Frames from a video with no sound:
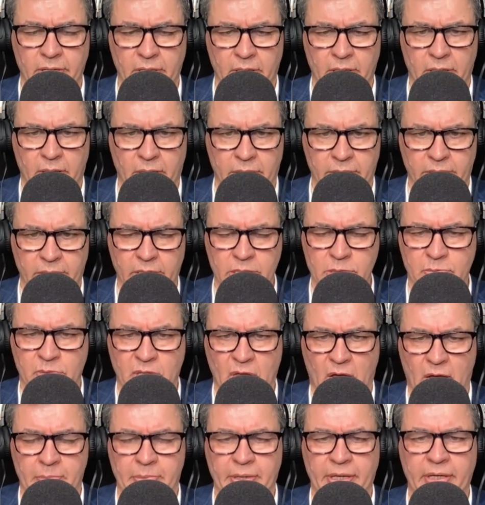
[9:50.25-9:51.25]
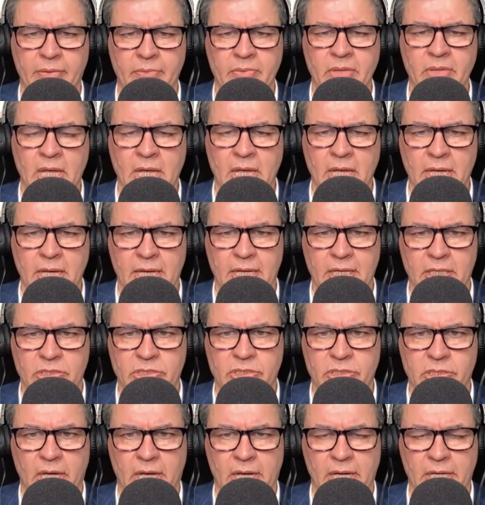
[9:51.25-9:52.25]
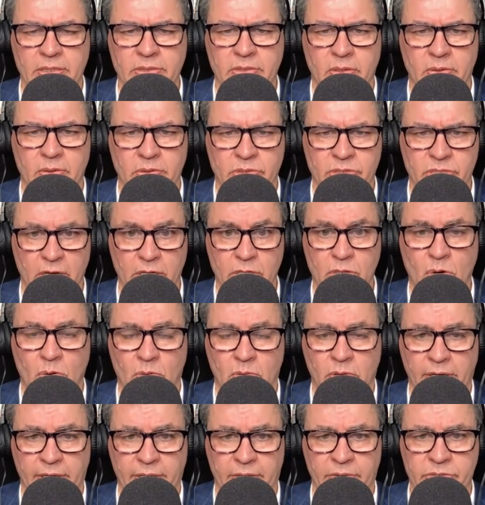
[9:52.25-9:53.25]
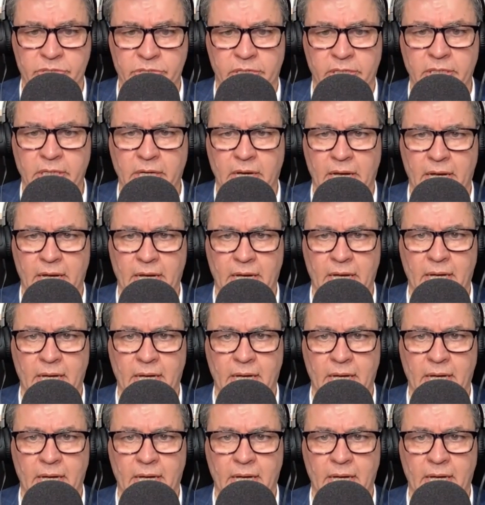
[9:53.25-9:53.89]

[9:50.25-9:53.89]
on this topic is Suncor Energy